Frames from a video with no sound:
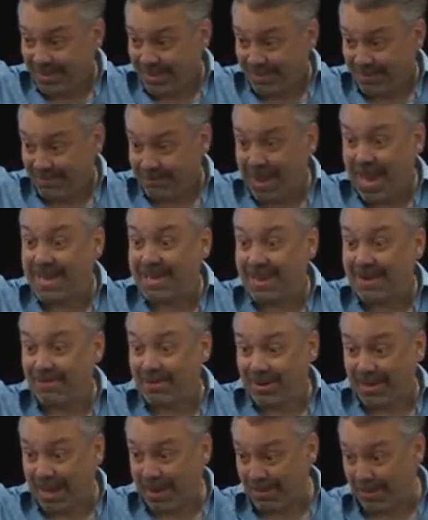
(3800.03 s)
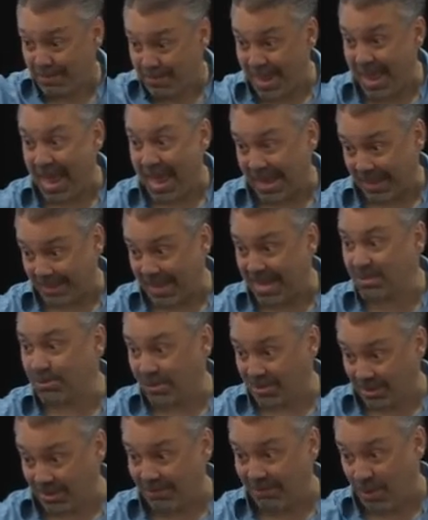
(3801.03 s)
By never coming back. That's what
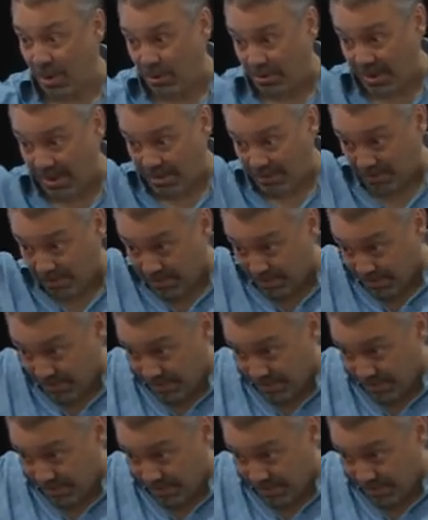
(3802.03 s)
they're voting.